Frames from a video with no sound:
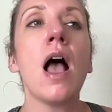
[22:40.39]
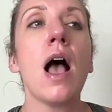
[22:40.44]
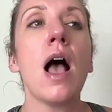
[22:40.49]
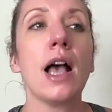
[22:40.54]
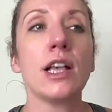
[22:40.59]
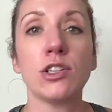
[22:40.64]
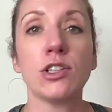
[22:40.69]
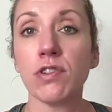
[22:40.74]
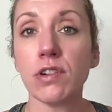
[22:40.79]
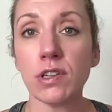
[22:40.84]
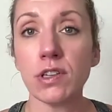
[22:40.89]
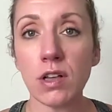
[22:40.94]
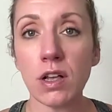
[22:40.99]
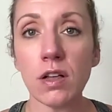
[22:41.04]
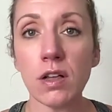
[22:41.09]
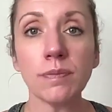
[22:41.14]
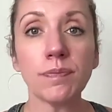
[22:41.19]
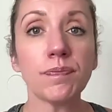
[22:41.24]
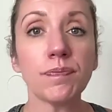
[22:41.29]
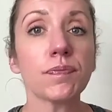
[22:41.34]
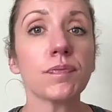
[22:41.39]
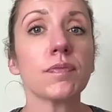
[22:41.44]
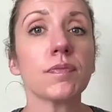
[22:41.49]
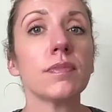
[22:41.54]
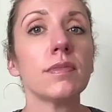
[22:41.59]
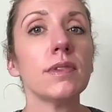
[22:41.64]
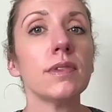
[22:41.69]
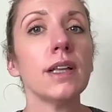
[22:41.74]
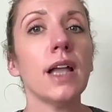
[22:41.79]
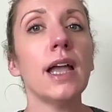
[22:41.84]
as a result.
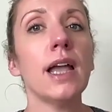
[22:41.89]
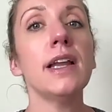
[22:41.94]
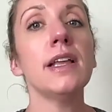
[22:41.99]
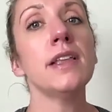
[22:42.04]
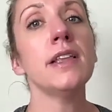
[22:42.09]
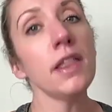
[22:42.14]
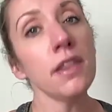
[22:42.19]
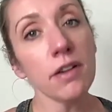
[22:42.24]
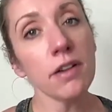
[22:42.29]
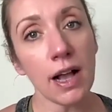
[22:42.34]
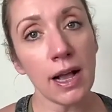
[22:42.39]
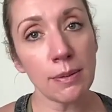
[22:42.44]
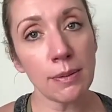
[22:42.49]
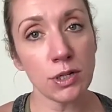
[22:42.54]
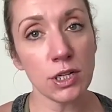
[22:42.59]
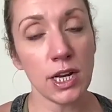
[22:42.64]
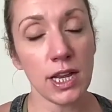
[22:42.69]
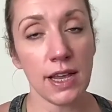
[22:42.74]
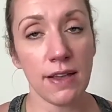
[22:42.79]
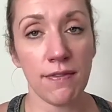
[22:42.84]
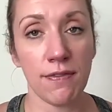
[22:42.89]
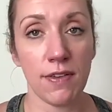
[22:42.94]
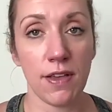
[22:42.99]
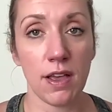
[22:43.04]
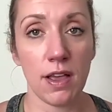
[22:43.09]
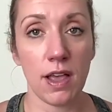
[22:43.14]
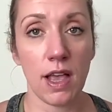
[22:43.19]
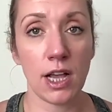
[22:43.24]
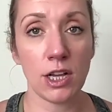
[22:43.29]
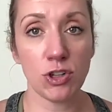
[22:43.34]
And another option, if
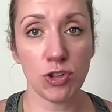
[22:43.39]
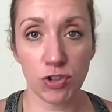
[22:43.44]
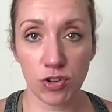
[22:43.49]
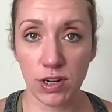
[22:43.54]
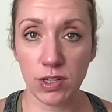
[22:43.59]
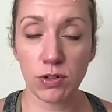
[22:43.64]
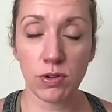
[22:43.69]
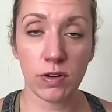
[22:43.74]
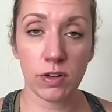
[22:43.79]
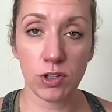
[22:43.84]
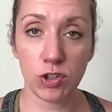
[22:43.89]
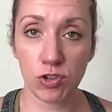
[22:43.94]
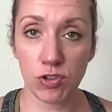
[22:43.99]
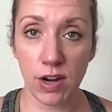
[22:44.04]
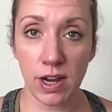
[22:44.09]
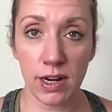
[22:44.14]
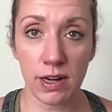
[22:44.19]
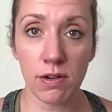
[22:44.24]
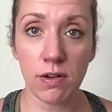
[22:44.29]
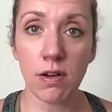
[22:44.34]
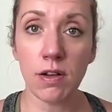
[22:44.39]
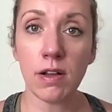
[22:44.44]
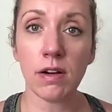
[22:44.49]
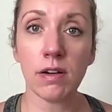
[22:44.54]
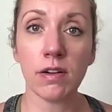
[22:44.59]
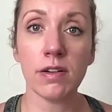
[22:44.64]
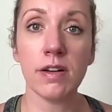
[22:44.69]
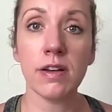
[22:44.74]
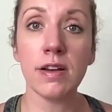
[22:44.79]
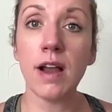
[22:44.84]
estrace or estradiol
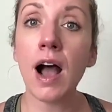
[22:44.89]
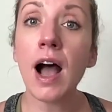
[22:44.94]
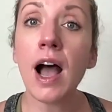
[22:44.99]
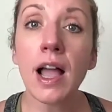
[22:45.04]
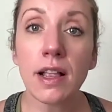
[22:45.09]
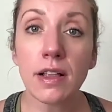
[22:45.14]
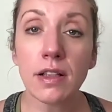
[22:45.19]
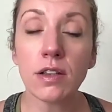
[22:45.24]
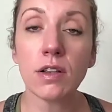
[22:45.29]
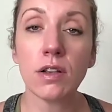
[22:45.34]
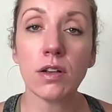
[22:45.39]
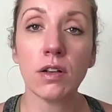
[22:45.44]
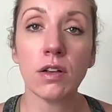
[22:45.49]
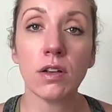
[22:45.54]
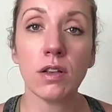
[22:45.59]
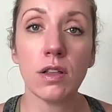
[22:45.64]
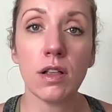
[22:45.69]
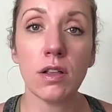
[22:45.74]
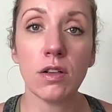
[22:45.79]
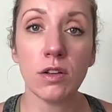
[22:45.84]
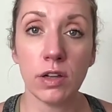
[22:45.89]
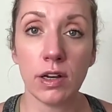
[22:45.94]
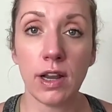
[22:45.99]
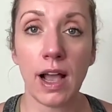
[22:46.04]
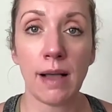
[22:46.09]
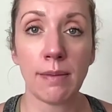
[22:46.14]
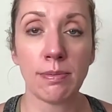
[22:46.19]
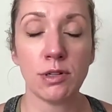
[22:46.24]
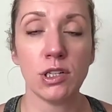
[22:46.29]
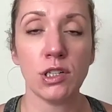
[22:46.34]
are not good
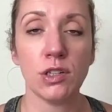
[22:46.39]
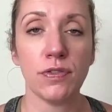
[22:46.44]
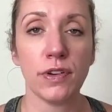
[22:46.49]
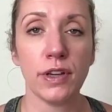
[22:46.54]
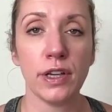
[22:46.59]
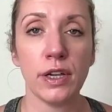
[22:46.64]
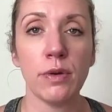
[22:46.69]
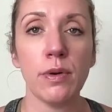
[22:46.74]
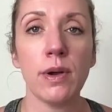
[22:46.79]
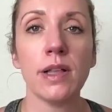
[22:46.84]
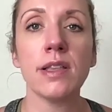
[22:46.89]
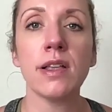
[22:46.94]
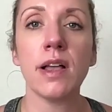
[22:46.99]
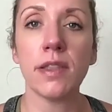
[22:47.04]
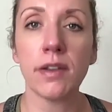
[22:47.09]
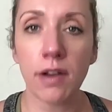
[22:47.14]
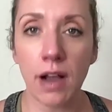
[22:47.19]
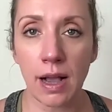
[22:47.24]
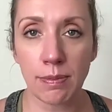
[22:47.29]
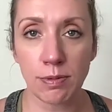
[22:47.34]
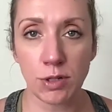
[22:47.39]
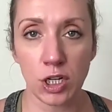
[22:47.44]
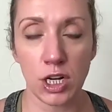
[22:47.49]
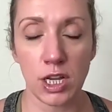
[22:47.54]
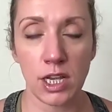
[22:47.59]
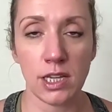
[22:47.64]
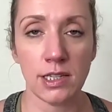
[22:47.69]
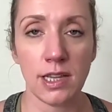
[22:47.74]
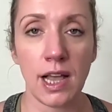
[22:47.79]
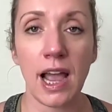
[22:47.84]
options for you, another option
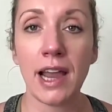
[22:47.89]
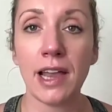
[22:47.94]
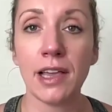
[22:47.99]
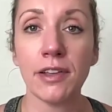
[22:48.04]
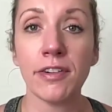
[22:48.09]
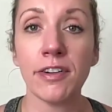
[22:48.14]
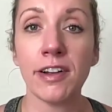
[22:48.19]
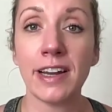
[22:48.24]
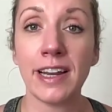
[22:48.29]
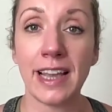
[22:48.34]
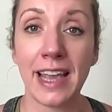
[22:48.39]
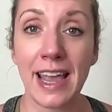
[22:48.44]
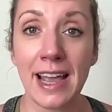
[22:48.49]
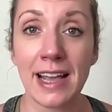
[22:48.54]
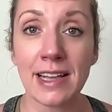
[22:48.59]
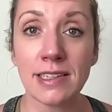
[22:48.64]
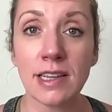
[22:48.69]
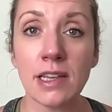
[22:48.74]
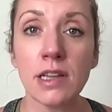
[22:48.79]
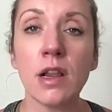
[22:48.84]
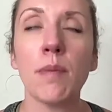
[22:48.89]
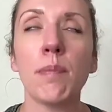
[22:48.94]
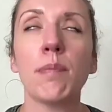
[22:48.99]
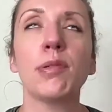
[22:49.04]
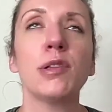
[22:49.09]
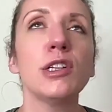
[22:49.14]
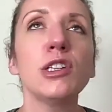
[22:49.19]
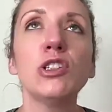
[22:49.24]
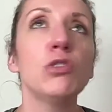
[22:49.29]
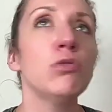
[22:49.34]
is hyaluronic acid.
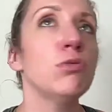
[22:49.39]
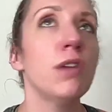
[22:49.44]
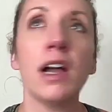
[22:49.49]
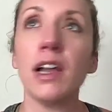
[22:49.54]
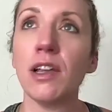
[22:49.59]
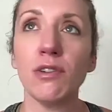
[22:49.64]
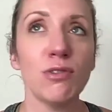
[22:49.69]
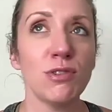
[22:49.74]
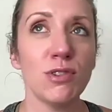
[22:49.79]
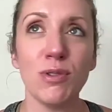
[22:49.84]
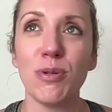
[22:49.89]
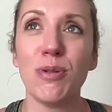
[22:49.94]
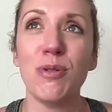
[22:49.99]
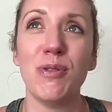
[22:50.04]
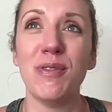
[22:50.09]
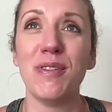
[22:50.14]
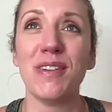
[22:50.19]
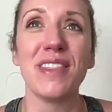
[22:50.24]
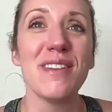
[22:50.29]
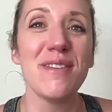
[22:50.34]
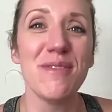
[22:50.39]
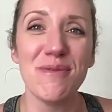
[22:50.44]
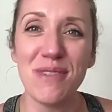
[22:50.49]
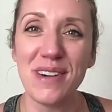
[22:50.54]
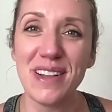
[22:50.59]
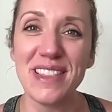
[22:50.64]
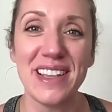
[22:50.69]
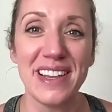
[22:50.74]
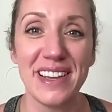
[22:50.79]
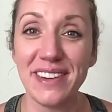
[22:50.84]
Please do not use the
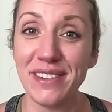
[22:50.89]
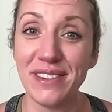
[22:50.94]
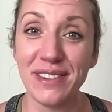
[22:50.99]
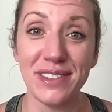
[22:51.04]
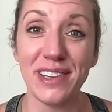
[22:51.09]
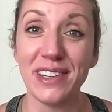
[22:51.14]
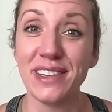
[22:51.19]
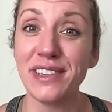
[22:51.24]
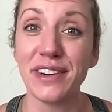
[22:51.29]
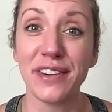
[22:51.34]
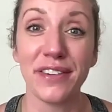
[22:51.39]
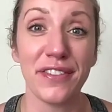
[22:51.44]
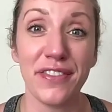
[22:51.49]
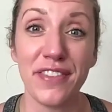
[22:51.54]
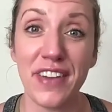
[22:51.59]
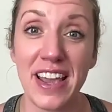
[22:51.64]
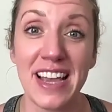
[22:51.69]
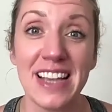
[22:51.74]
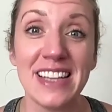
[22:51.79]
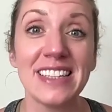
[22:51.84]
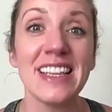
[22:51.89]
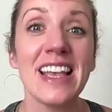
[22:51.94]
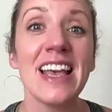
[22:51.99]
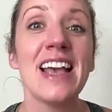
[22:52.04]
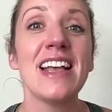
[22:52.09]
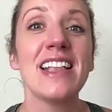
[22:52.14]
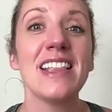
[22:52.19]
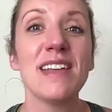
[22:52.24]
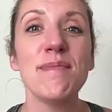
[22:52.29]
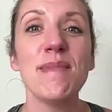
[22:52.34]
one that you use on your face.
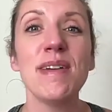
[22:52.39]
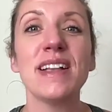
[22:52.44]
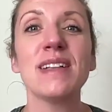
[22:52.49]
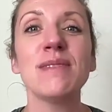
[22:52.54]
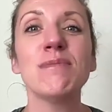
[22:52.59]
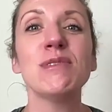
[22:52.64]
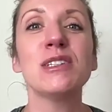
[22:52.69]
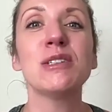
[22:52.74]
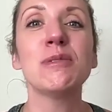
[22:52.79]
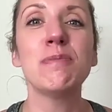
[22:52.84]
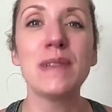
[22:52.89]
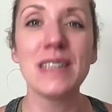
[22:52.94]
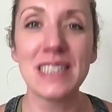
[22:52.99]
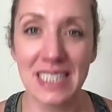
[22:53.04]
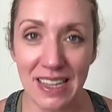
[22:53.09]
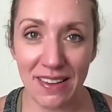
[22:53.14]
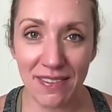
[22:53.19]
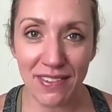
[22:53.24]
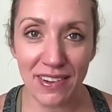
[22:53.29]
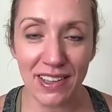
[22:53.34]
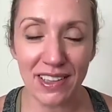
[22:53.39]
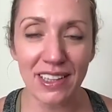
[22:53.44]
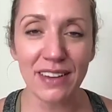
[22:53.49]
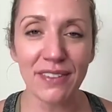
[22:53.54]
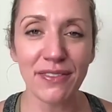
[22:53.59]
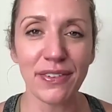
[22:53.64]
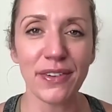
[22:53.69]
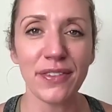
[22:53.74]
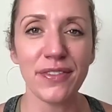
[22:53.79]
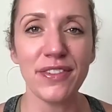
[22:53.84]
They make them specifically
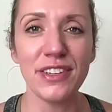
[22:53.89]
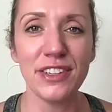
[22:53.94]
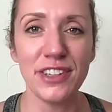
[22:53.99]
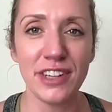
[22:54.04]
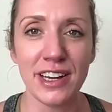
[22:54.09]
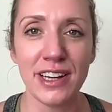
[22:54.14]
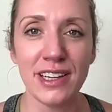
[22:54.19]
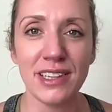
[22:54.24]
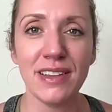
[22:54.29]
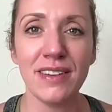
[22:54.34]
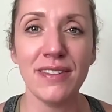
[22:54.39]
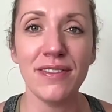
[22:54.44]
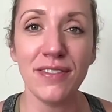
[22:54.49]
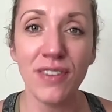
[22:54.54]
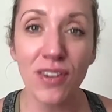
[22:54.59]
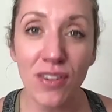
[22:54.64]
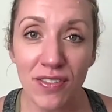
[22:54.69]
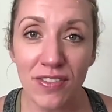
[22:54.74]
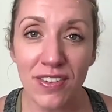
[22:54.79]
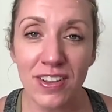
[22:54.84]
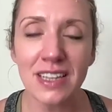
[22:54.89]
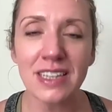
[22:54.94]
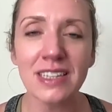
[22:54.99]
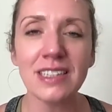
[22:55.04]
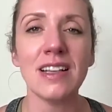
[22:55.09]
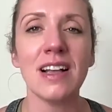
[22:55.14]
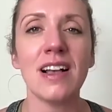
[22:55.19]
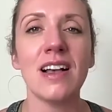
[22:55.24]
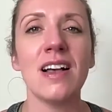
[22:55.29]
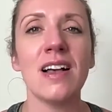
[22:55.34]
for vaginas and
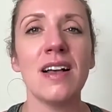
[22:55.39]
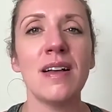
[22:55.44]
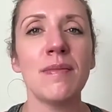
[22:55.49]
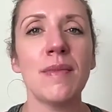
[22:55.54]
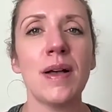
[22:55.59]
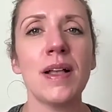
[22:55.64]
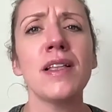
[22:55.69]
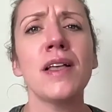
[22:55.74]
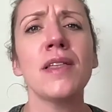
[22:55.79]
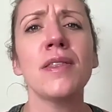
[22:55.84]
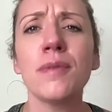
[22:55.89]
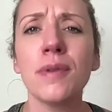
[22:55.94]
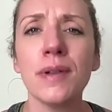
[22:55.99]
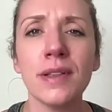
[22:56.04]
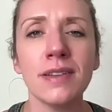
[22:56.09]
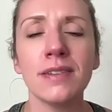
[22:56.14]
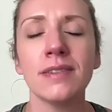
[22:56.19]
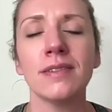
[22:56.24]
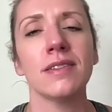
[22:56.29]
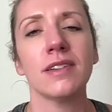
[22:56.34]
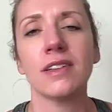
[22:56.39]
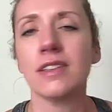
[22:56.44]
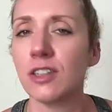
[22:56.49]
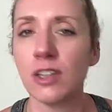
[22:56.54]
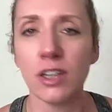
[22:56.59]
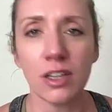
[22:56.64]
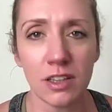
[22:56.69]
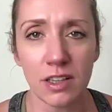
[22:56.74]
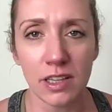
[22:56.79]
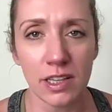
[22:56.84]
vulvas. Another one,
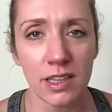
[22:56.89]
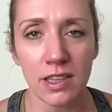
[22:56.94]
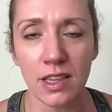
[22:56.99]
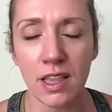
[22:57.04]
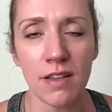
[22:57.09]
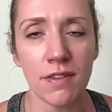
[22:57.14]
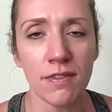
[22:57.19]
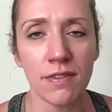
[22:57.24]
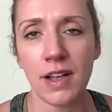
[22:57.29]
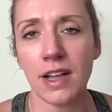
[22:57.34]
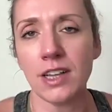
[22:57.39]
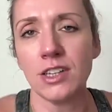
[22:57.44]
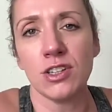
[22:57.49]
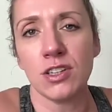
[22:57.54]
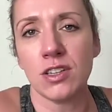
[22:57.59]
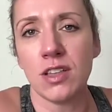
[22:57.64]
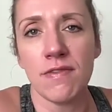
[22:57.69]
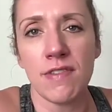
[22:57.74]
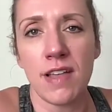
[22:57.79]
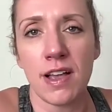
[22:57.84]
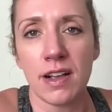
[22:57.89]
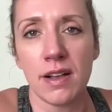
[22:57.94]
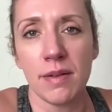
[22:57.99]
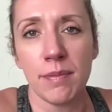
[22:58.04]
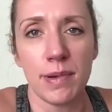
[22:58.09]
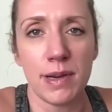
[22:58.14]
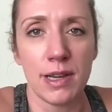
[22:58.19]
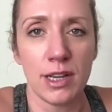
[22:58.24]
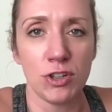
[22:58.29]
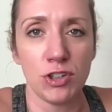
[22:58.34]
Good Clean Love. I just love that
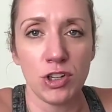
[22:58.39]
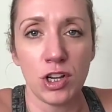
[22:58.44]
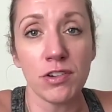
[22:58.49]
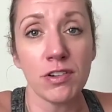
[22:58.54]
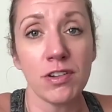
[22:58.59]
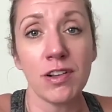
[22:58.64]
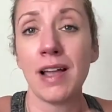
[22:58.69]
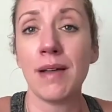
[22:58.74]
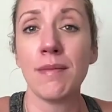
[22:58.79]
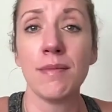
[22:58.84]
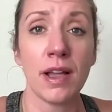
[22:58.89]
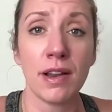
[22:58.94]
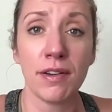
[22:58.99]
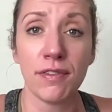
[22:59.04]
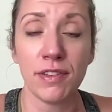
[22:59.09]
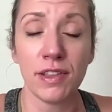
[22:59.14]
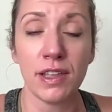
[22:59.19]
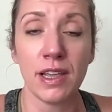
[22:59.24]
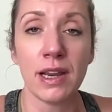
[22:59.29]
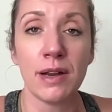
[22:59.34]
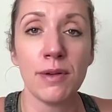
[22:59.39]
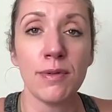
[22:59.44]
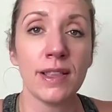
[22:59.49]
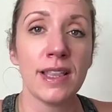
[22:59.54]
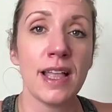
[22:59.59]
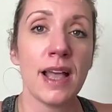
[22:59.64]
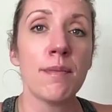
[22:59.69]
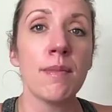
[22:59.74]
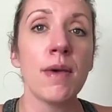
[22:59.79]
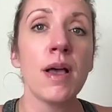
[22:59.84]
company in general. I'm not affiliated with
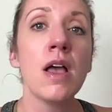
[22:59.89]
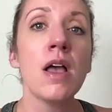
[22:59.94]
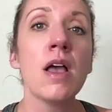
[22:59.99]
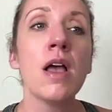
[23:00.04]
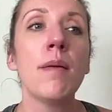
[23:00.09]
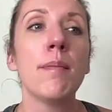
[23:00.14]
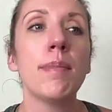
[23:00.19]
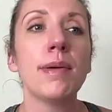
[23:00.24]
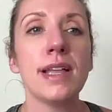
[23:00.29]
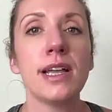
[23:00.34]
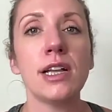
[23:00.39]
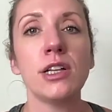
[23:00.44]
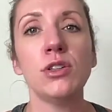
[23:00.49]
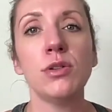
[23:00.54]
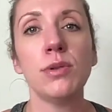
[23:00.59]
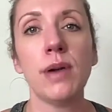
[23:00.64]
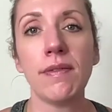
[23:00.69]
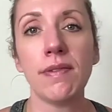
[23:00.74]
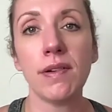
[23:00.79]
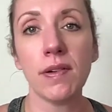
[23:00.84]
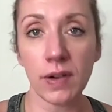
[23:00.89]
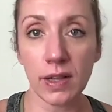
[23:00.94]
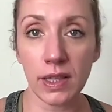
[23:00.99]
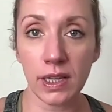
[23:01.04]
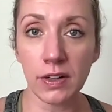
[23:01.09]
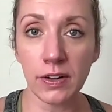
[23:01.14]
them, but they do have a really